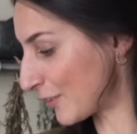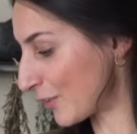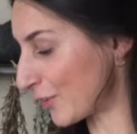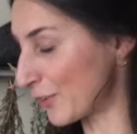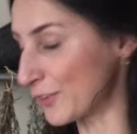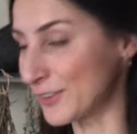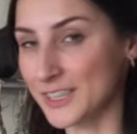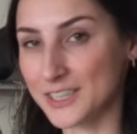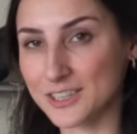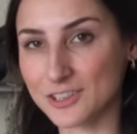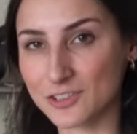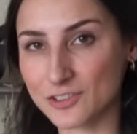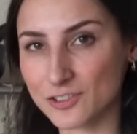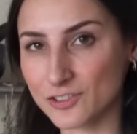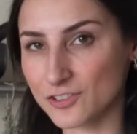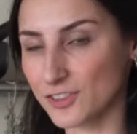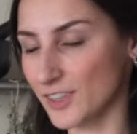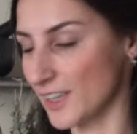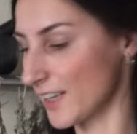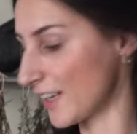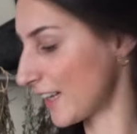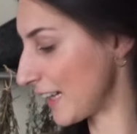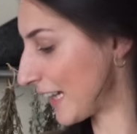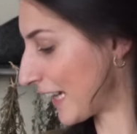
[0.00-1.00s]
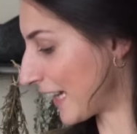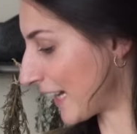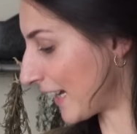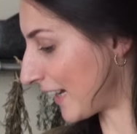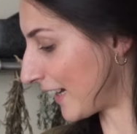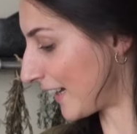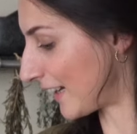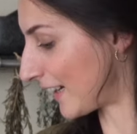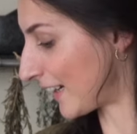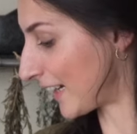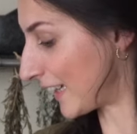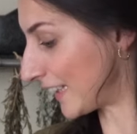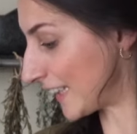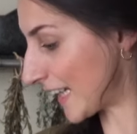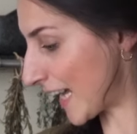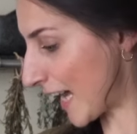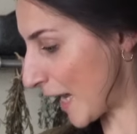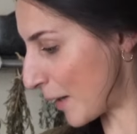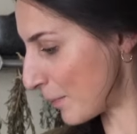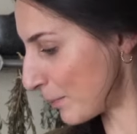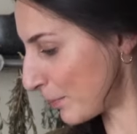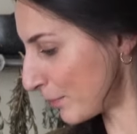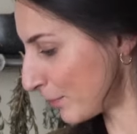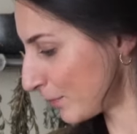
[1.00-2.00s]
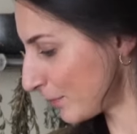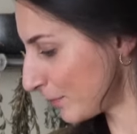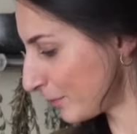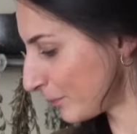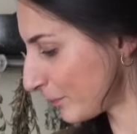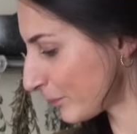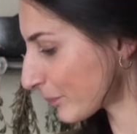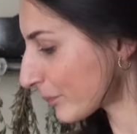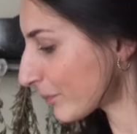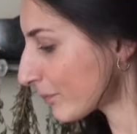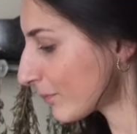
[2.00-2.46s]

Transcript: orange, an apple.